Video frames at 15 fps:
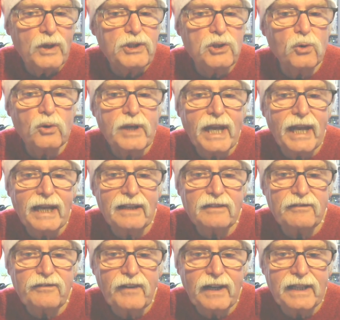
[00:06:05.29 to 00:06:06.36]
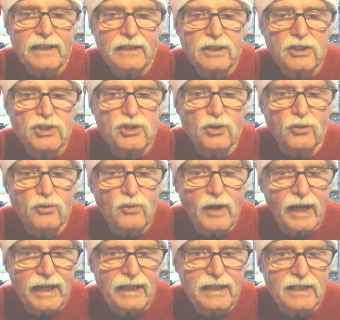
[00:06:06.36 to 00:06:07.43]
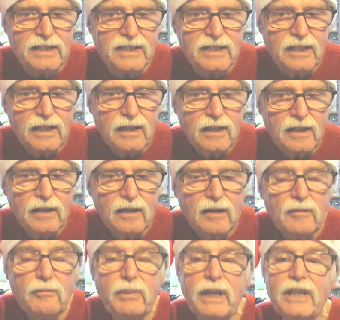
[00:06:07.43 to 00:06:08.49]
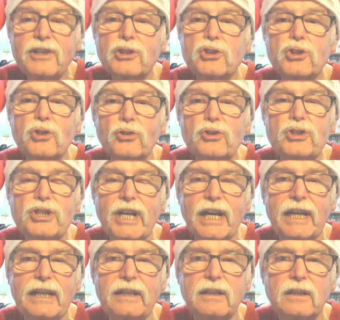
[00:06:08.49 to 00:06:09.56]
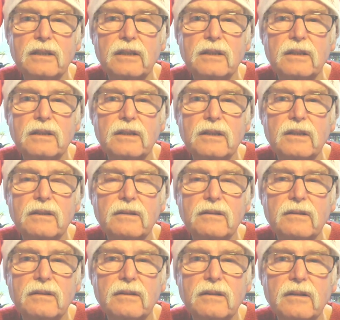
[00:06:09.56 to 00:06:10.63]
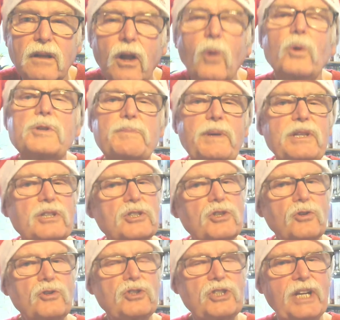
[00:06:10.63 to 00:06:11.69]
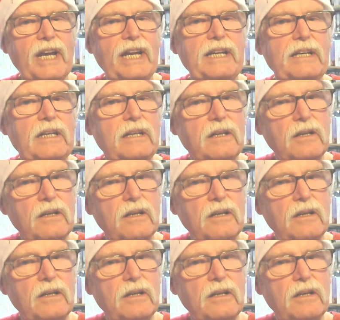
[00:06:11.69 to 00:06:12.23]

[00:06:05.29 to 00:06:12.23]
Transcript: you can't find the sunrise, be the sunshine. Always be the sunshine.